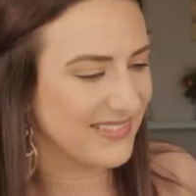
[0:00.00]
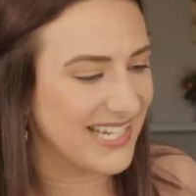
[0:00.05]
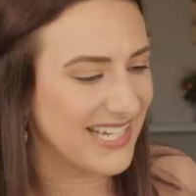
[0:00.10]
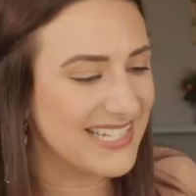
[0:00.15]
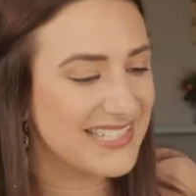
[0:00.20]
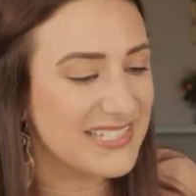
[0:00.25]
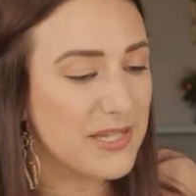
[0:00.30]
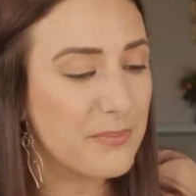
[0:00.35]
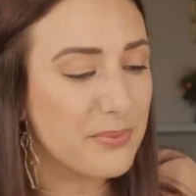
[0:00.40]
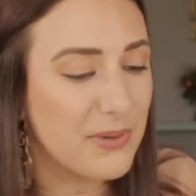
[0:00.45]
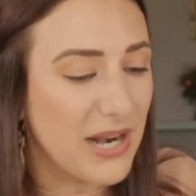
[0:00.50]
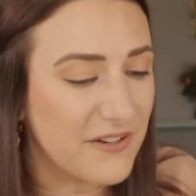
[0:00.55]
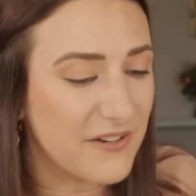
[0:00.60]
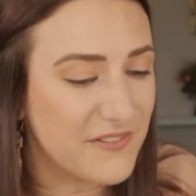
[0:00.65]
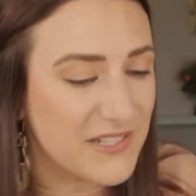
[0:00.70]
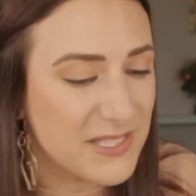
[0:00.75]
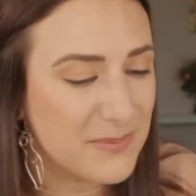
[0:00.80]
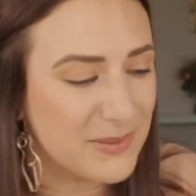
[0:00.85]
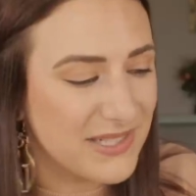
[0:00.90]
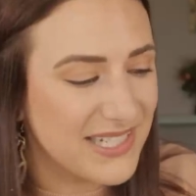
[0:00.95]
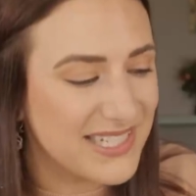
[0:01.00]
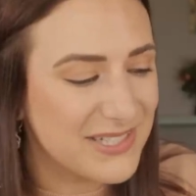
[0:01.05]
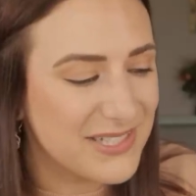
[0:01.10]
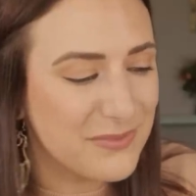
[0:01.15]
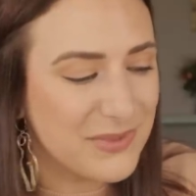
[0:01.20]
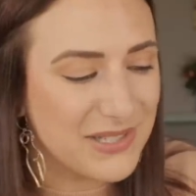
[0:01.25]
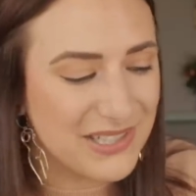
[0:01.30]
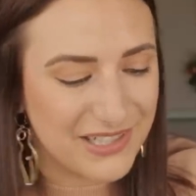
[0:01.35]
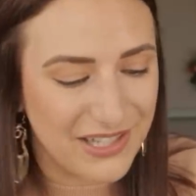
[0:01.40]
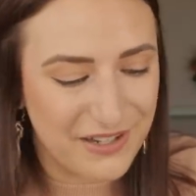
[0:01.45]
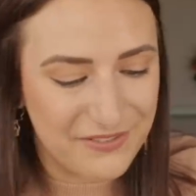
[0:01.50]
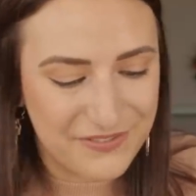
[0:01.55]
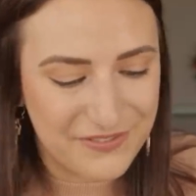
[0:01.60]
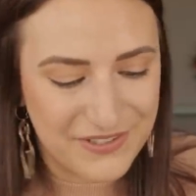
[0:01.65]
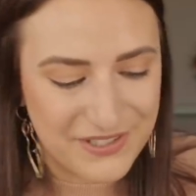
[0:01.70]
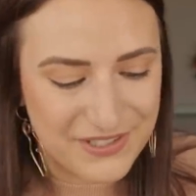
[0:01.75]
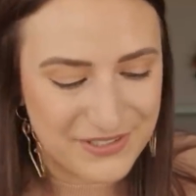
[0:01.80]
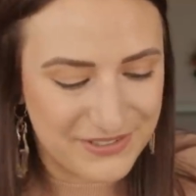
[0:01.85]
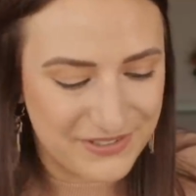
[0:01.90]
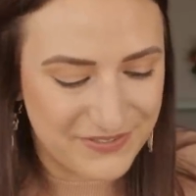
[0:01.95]
It's a breakfast place and we'd love for
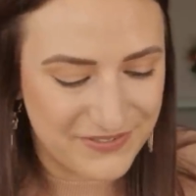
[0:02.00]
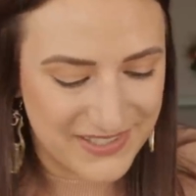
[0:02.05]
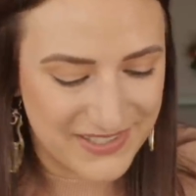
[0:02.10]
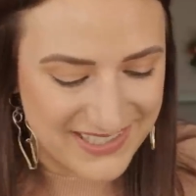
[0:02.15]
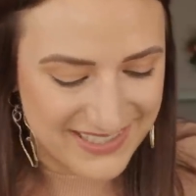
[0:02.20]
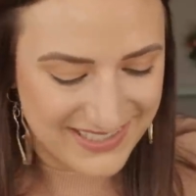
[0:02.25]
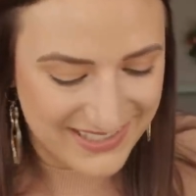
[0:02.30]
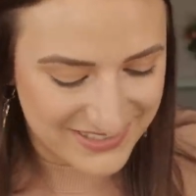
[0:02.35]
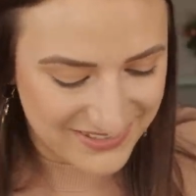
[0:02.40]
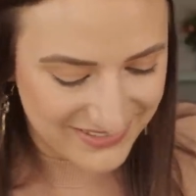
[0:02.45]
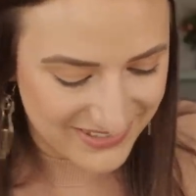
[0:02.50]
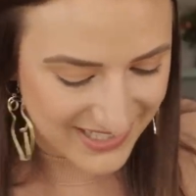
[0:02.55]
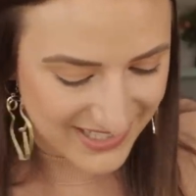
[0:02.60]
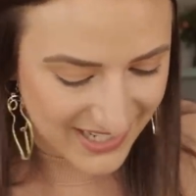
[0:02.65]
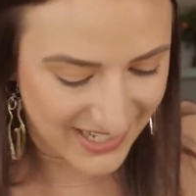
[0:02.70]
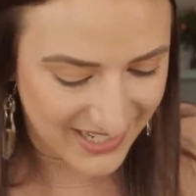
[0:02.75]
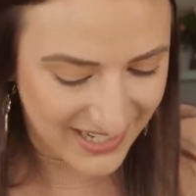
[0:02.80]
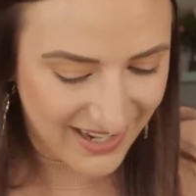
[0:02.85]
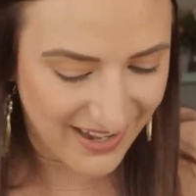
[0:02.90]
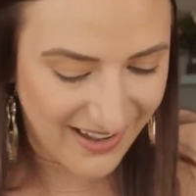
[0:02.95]
you to visit us one day.